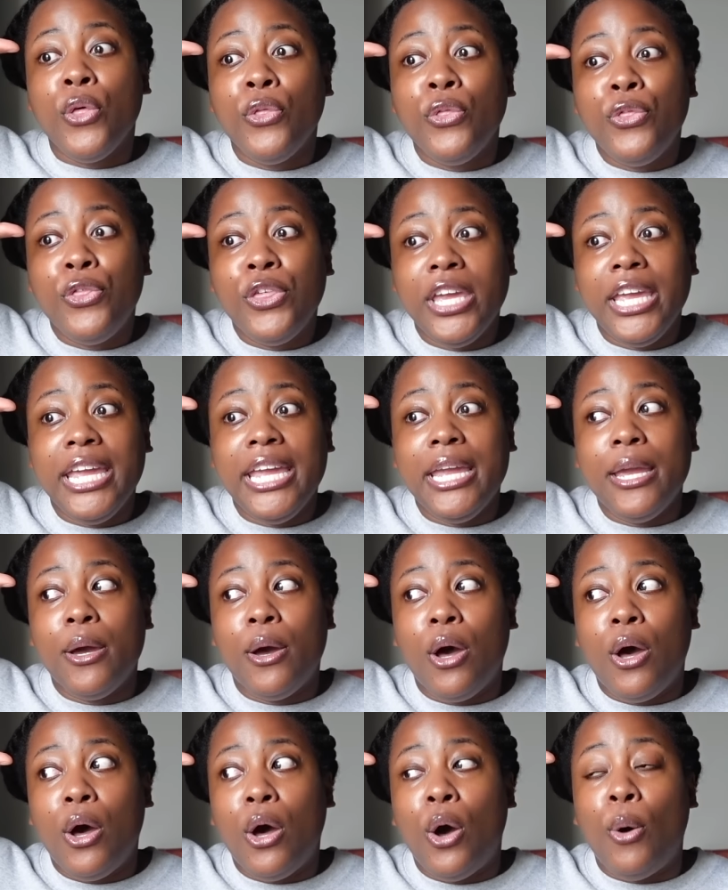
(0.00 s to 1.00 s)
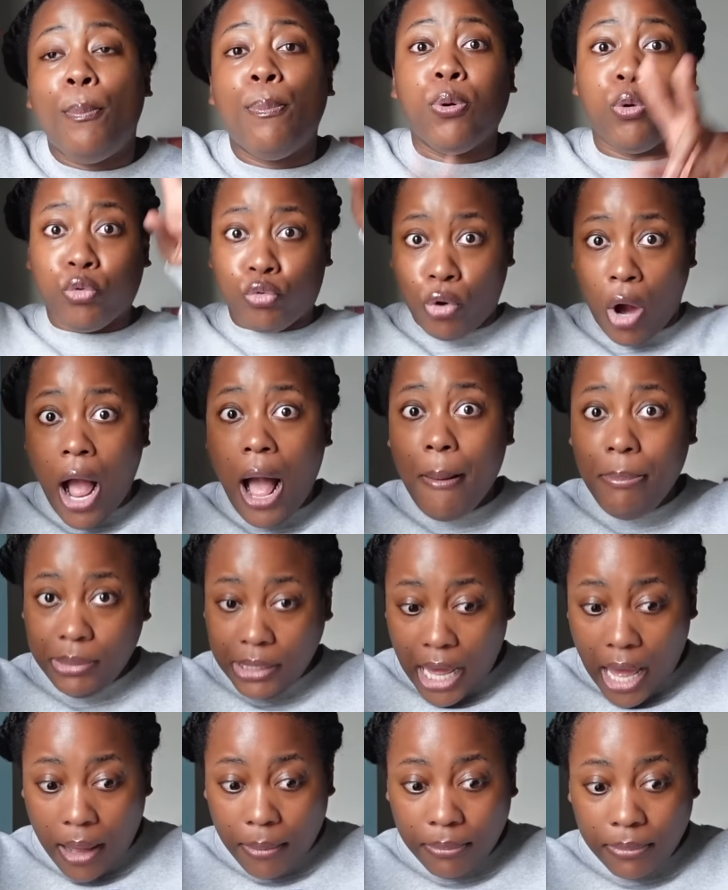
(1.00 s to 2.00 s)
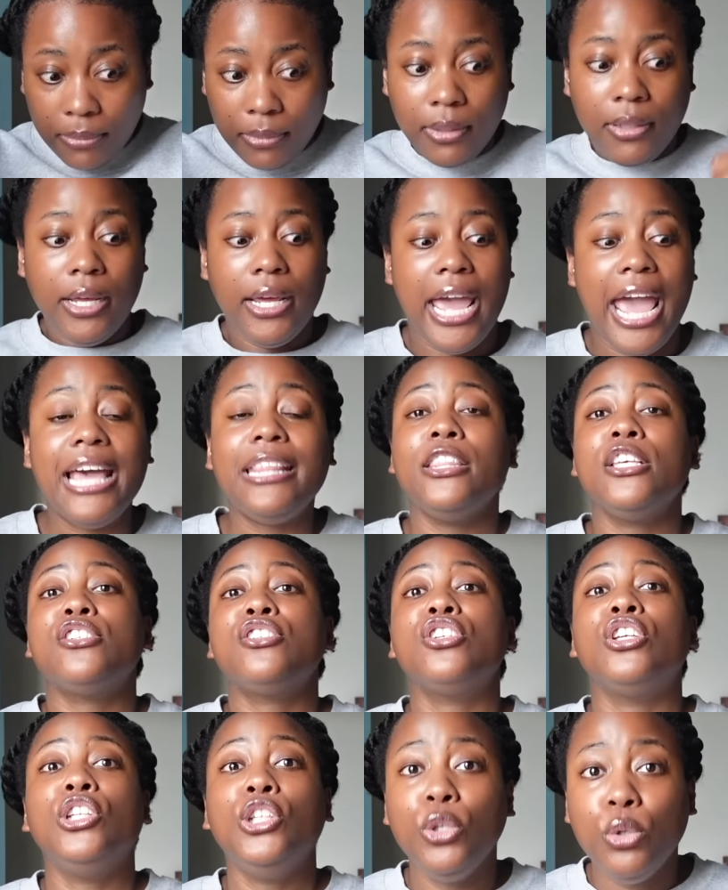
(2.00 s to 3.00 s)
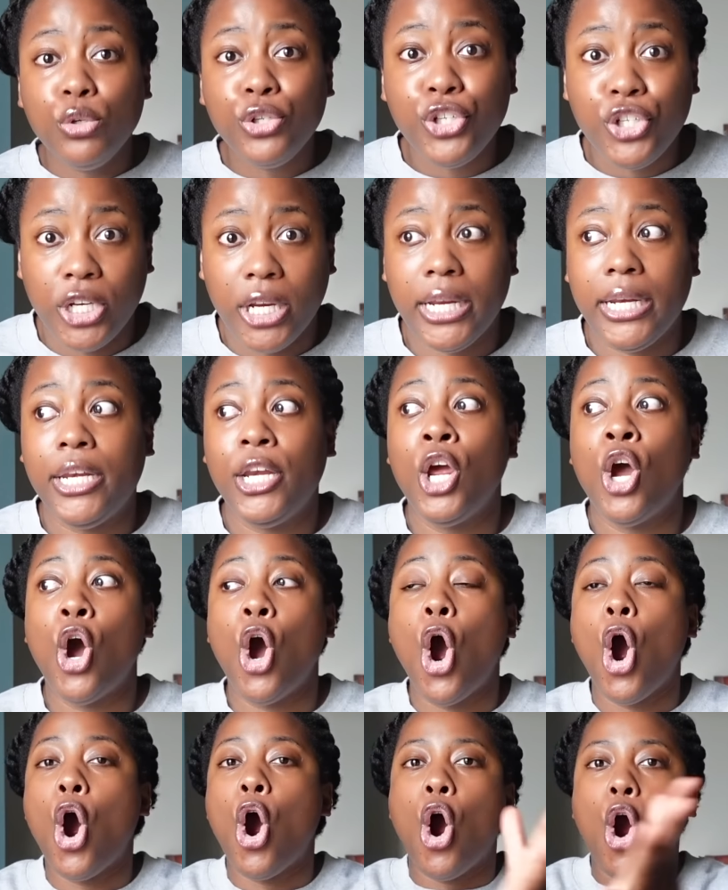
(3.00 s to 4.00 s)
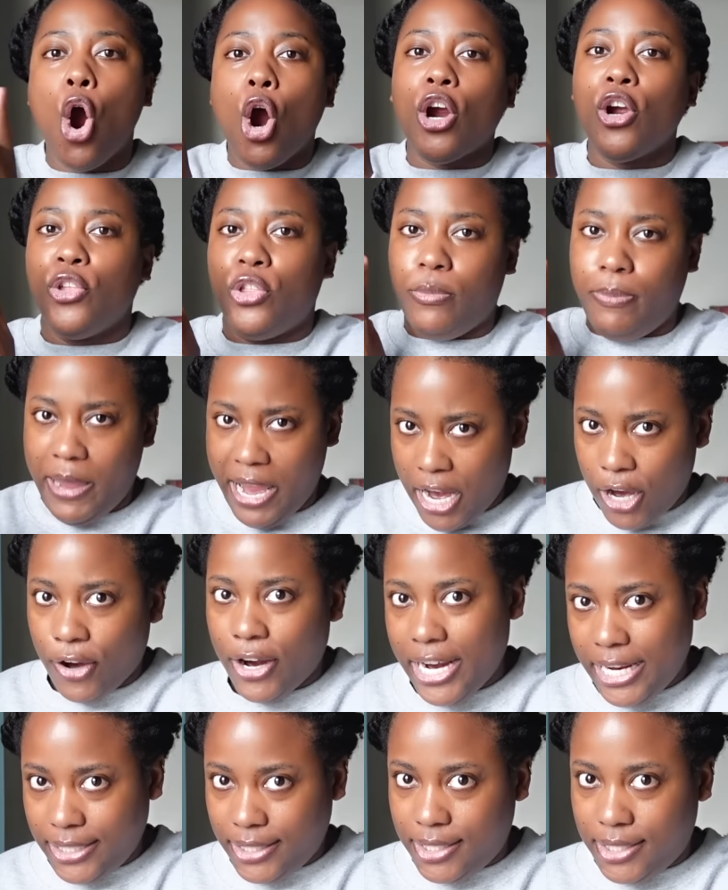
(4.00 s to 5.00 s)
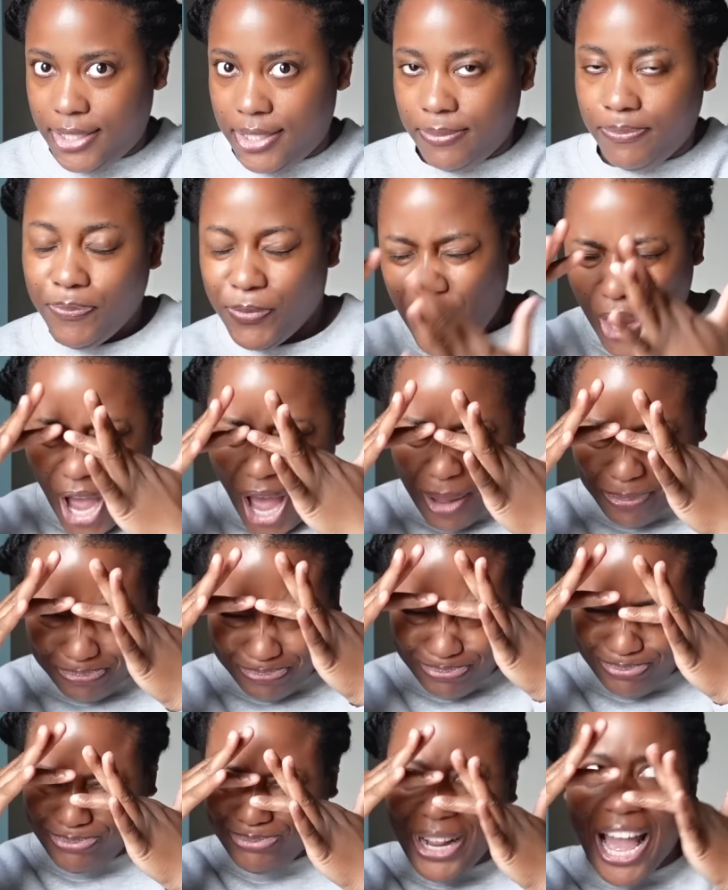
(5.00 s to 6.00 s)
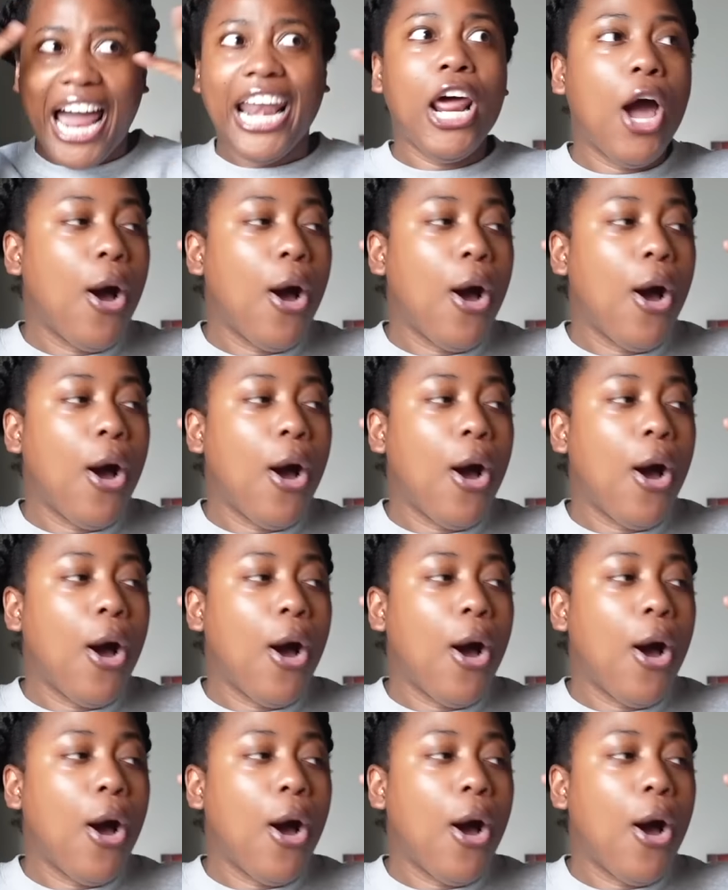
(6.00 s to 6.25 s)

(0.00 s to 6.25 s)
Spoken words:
the problem and the solution are the parents. Oh, I